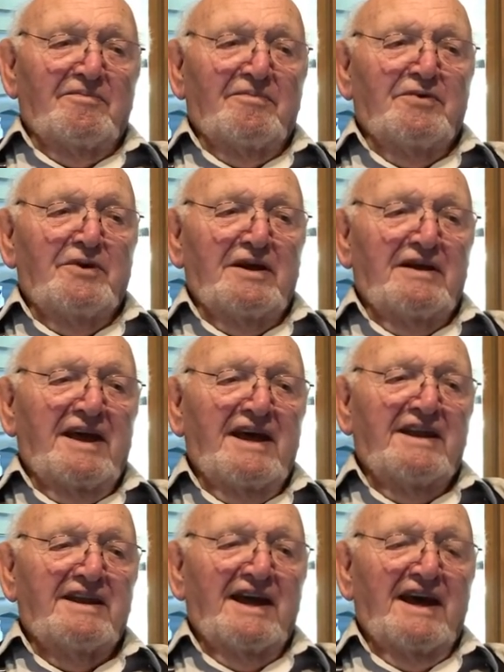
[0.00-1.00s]
put his
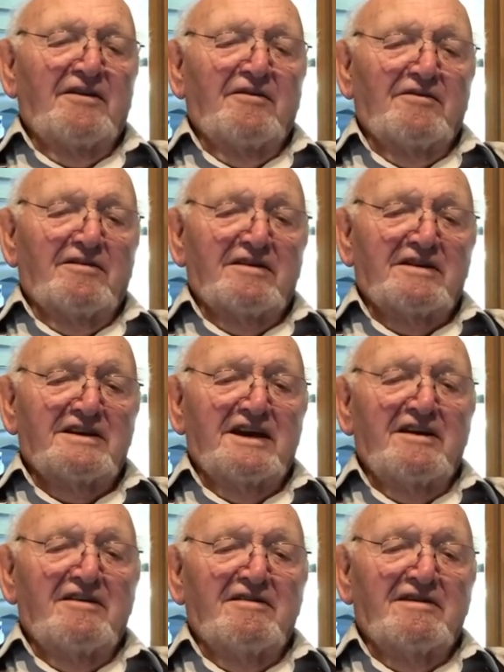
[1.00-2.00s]
head down on the
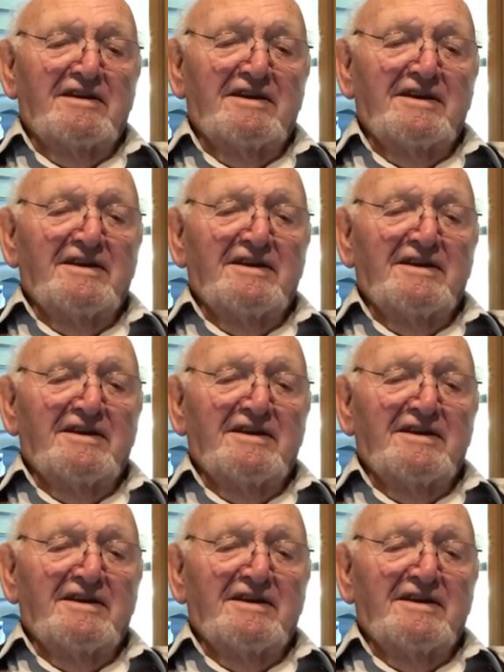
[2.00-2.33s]
chair, and